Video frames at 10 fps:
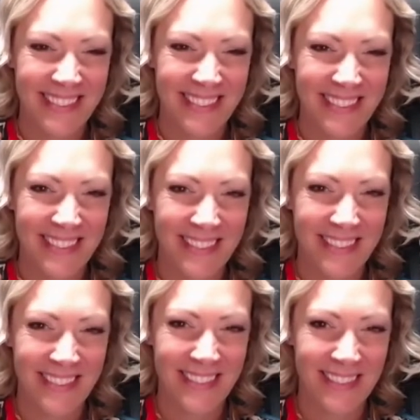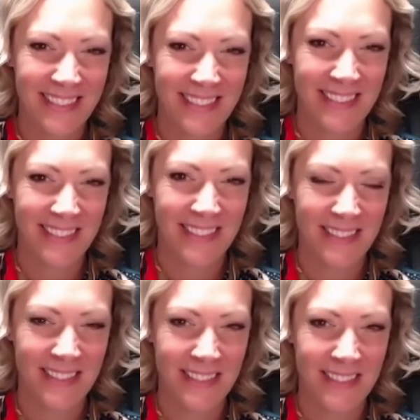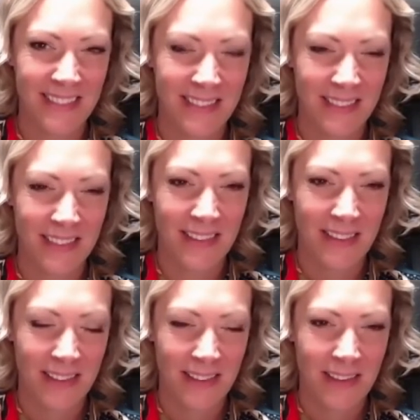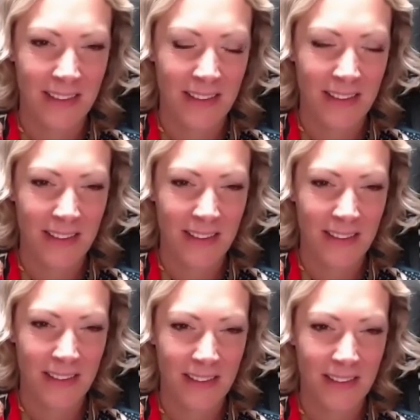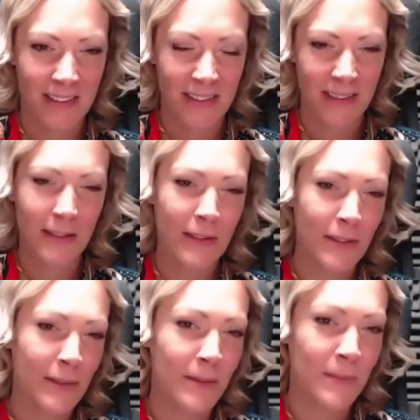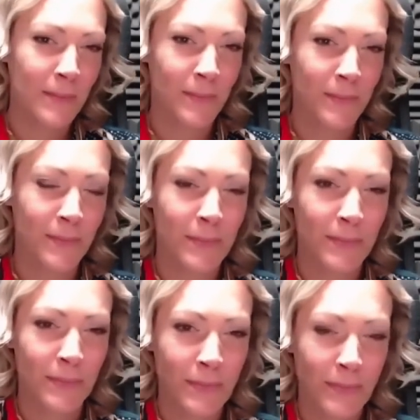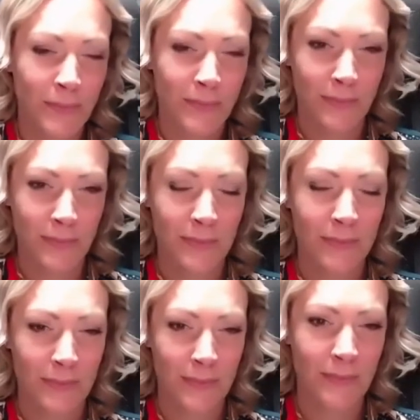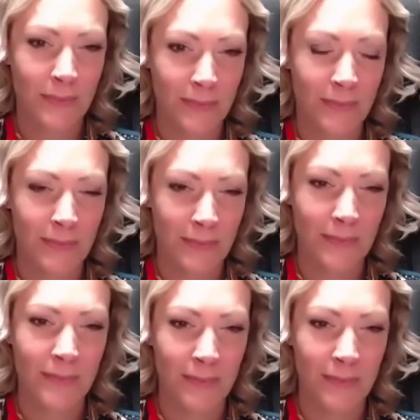No words are spoken by the person on screen.